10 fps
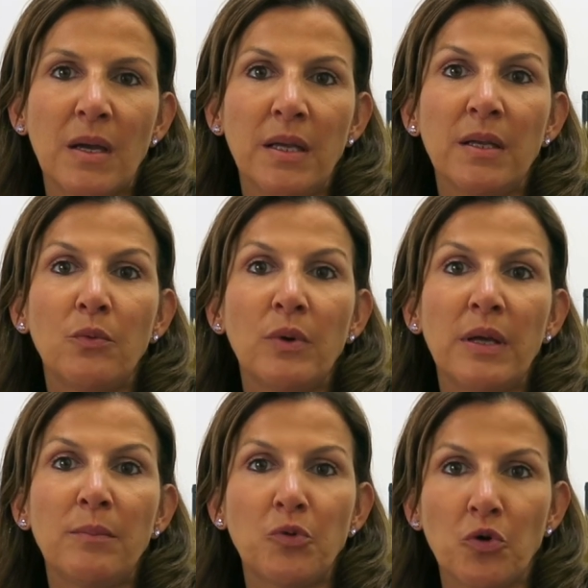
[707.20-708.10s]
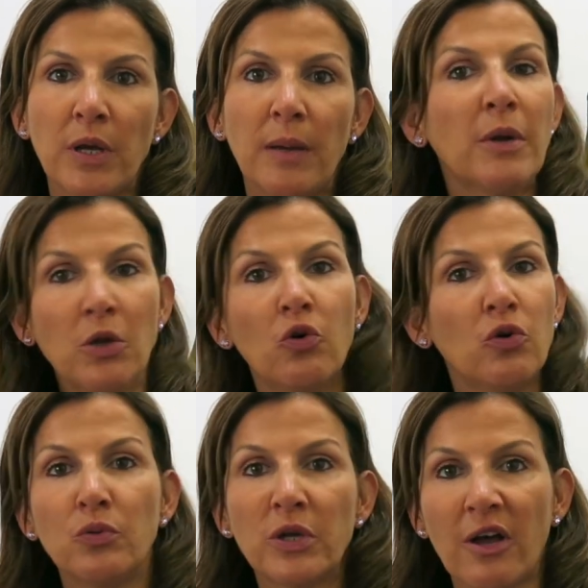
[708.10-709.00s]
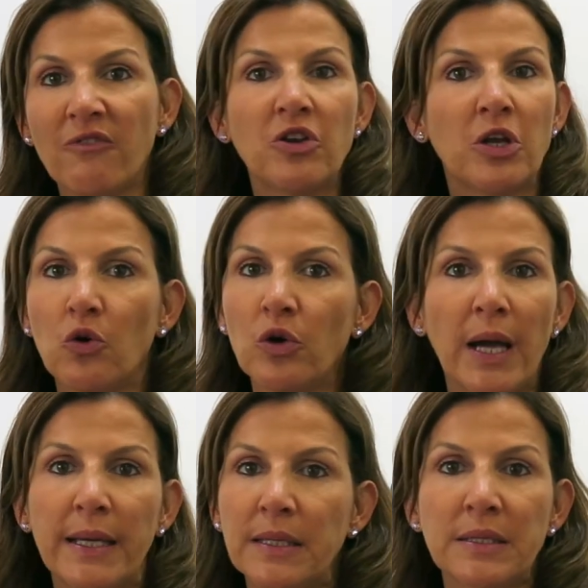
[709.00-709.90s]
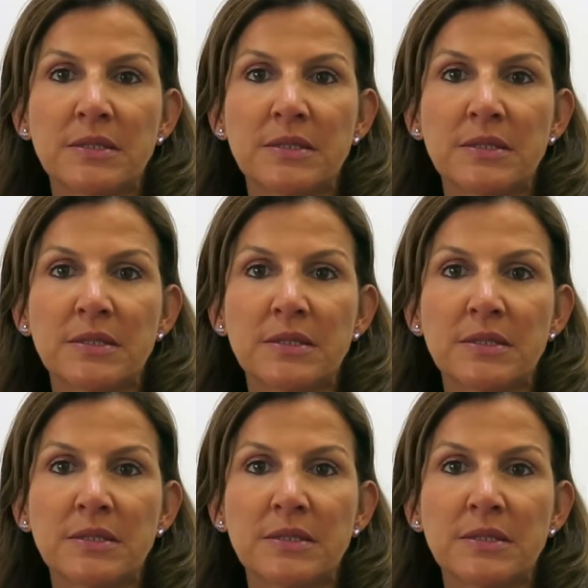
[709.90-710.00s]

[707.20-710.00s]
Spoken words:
In program, in all, we're covering all islands